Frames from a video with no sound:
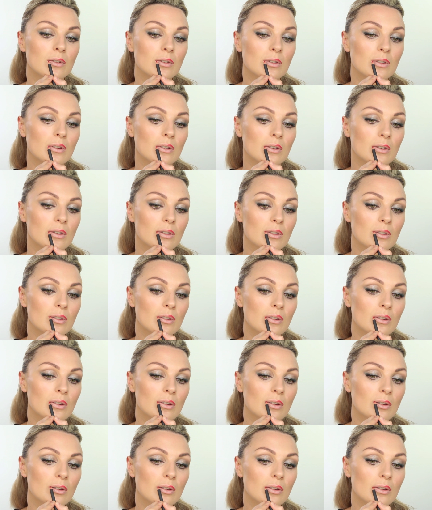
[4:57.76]

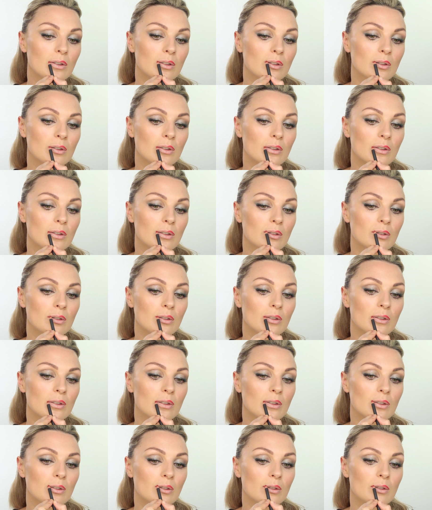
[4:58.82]

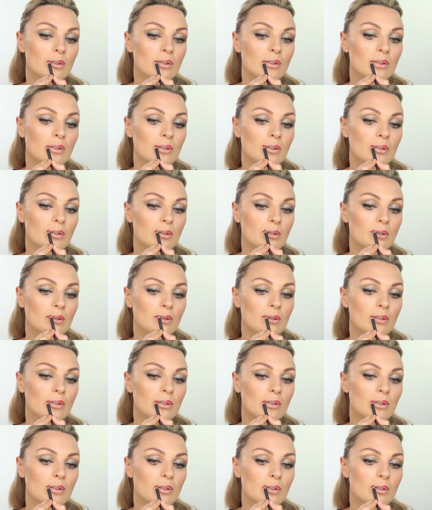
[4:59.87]

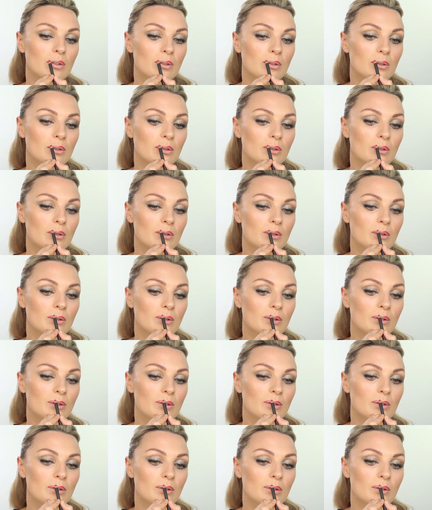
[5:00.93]
[no speech]